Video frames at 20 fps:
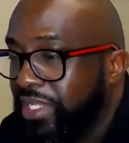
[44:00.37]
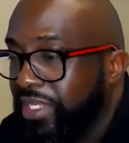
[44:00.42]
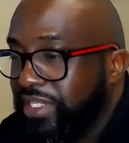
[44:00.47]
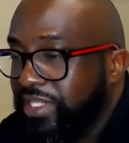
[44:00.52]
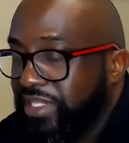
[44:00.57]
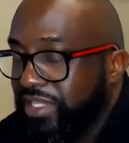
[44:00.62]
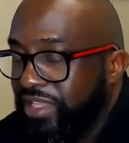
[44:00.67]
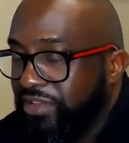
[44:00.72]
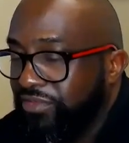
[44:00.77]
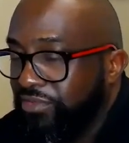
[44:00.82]
us.
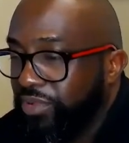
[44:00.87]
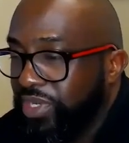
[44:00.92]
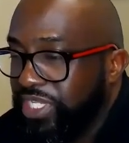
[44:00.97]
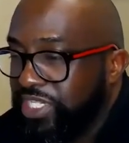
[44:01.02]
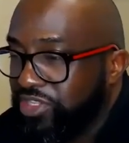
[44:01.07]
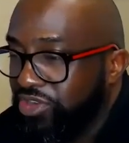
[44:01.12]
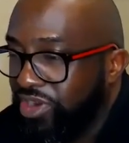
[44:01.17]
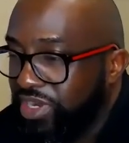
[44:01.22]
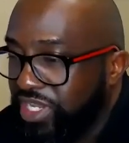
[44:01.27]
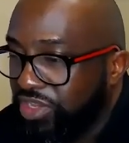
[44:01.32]
If we
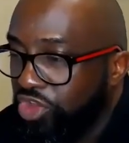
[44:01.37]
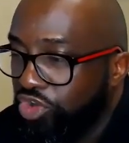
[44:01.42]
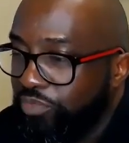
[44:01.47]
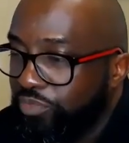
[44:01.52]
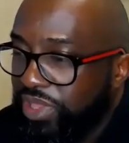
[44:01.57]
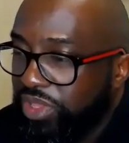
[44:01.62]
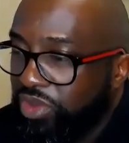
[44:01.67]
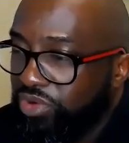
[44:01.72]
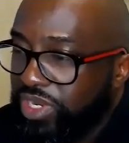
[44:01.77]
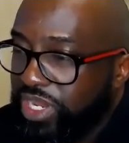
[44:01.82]
start to go
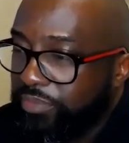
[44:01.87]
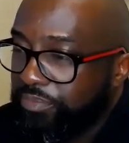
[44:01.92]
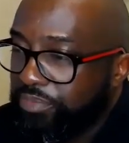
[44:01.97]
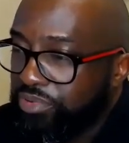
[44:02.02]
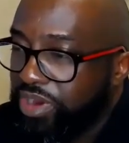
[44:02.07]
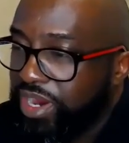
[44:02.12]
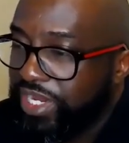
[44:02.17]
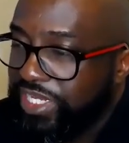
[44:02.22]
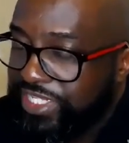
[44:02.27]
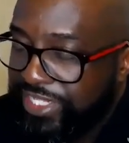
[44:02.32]
below that
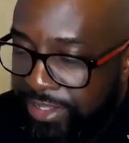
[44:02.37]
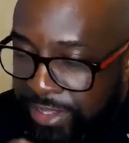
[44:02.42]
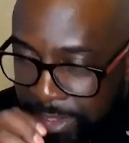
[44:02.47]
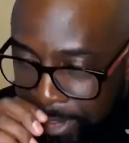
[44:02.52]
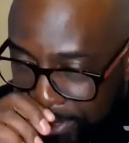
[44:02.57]
price,